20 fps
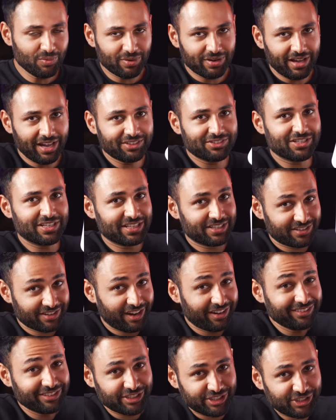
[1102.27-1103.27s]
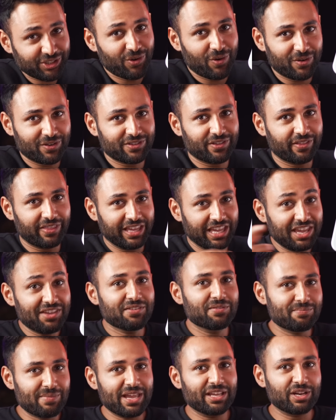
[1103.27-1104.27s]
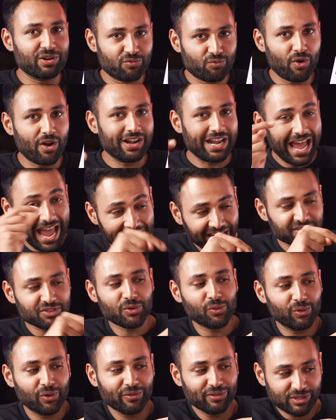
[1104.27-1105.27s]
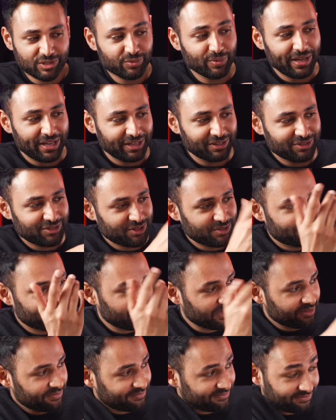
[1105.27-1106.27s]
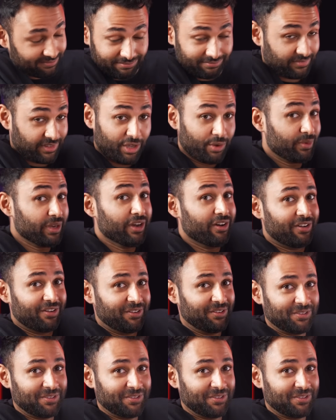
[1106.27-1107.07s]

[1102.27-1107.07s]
were actually kind of shocked that they even made it run at all on the Switch, but here we are.